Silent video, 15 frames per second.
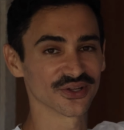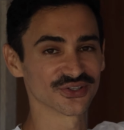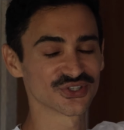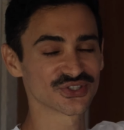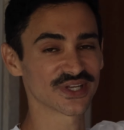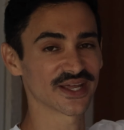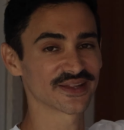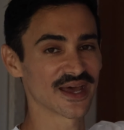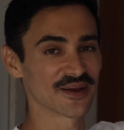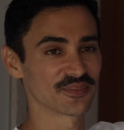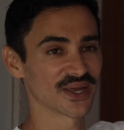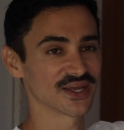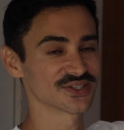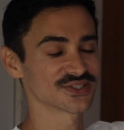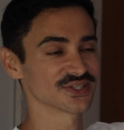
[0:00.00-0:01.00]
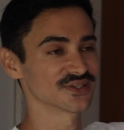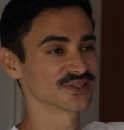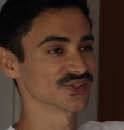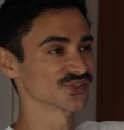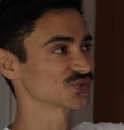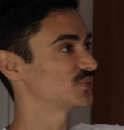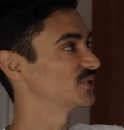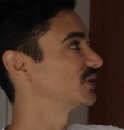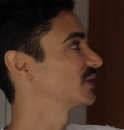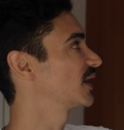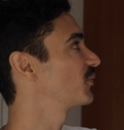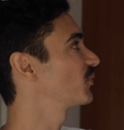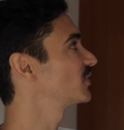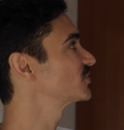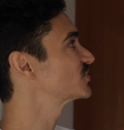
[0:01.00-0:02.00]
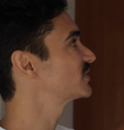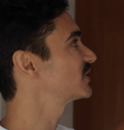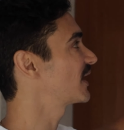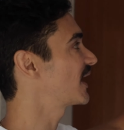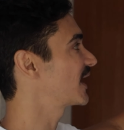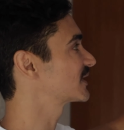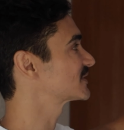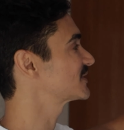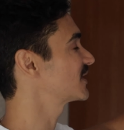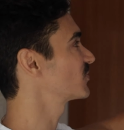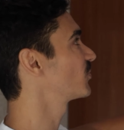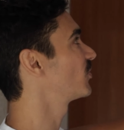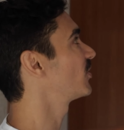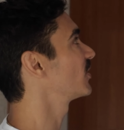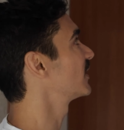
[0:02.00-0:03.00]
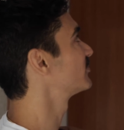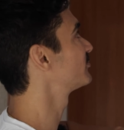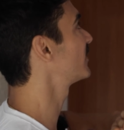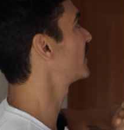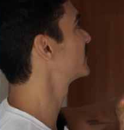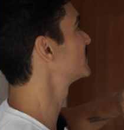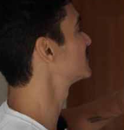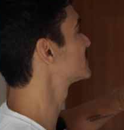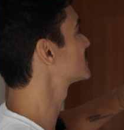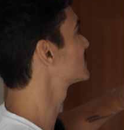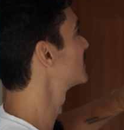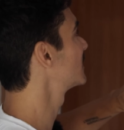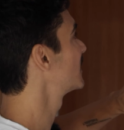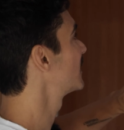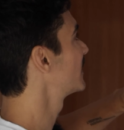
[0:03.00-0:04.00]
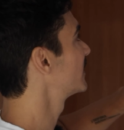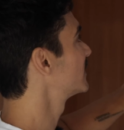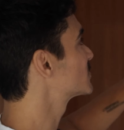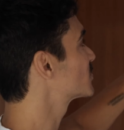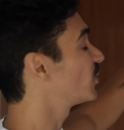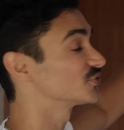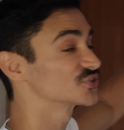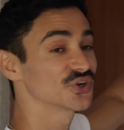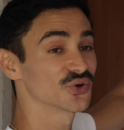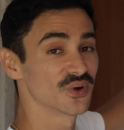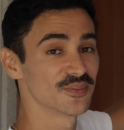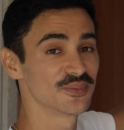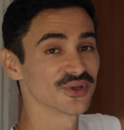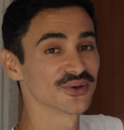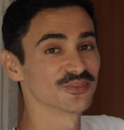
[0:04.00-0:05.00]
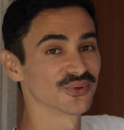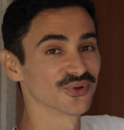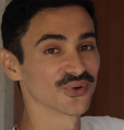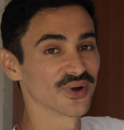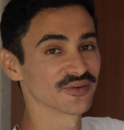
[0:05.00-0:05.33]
I just had that painted this week. I wanted an accent wall. I find this, it's called Caribbean blue.